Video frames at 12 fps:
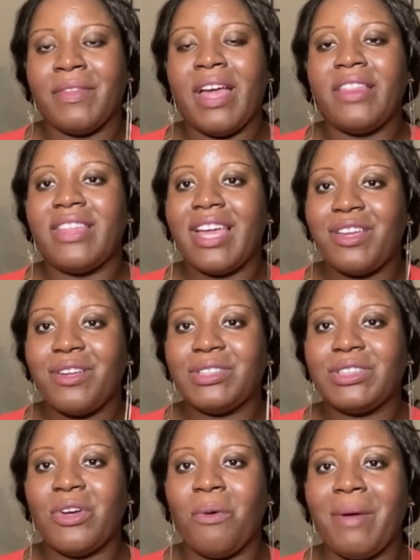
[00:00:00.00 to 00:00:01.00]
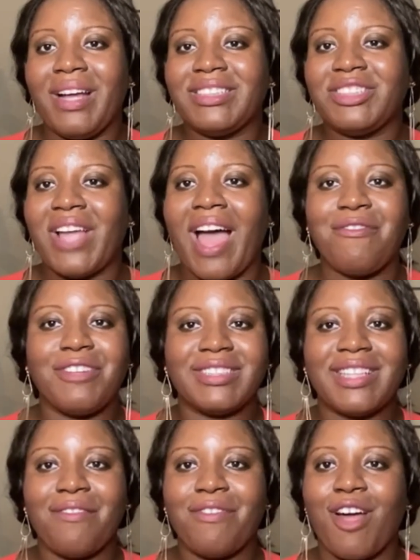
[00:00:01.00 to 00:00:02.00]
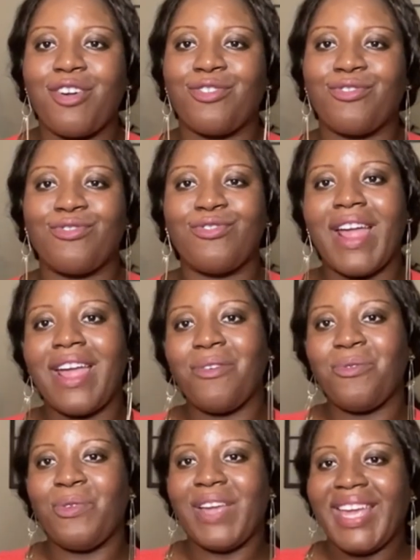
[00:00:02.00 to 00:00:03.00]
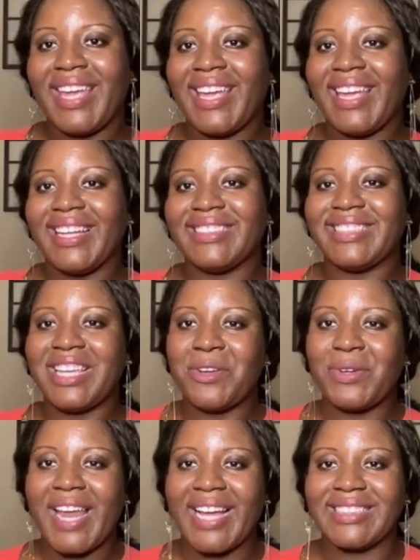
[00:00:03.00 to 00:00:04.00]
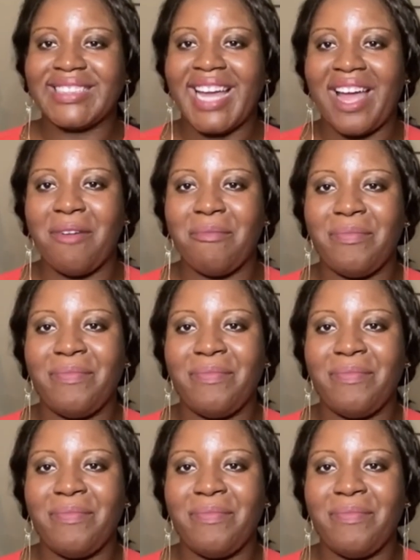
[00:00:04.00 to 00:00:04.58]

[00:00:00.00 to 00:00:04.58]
Thank you so much. Have yourself a great week. See you next time.